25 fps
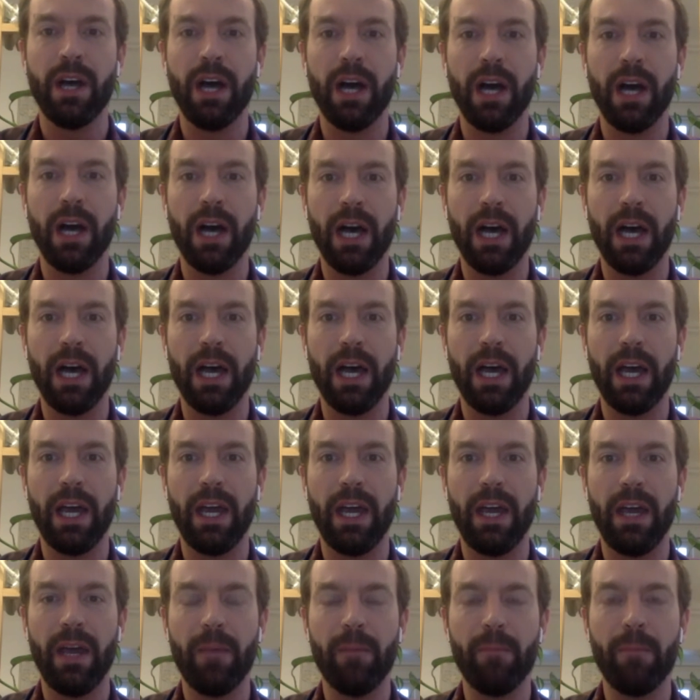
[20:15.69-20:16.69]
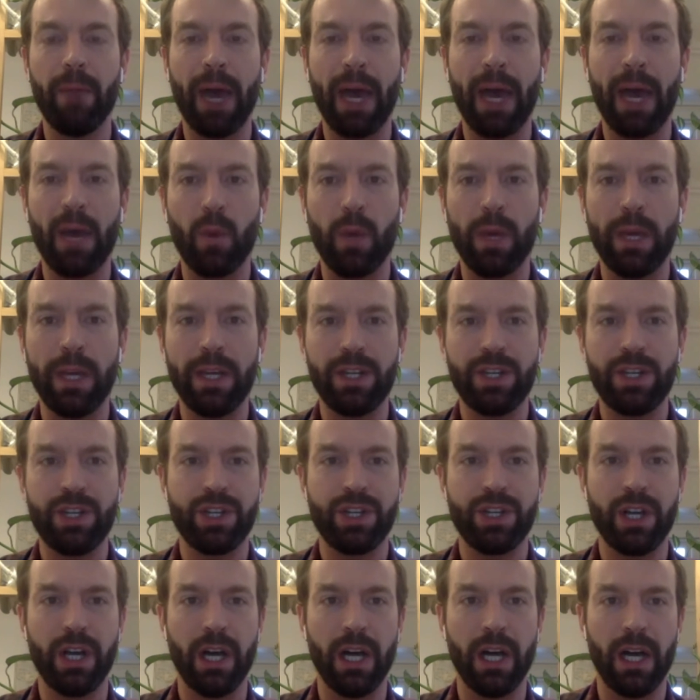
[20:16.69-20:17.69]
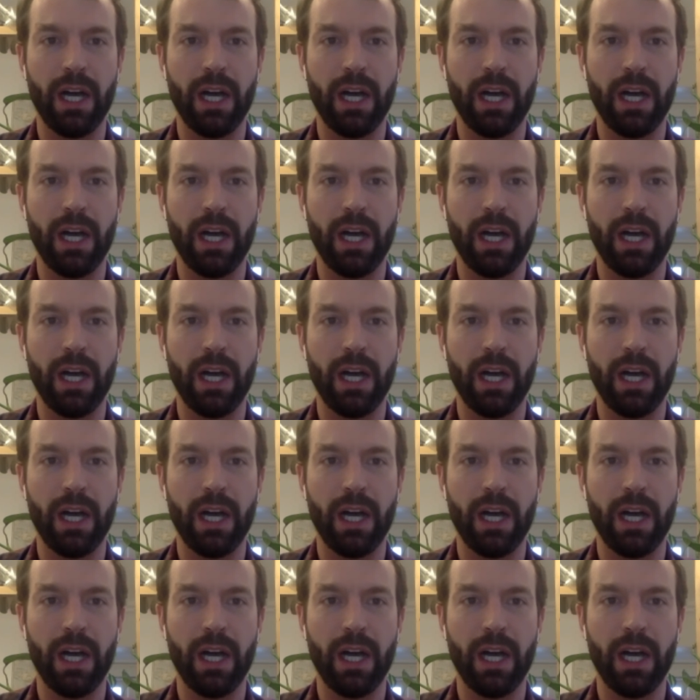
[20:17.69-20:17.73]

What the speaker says: by which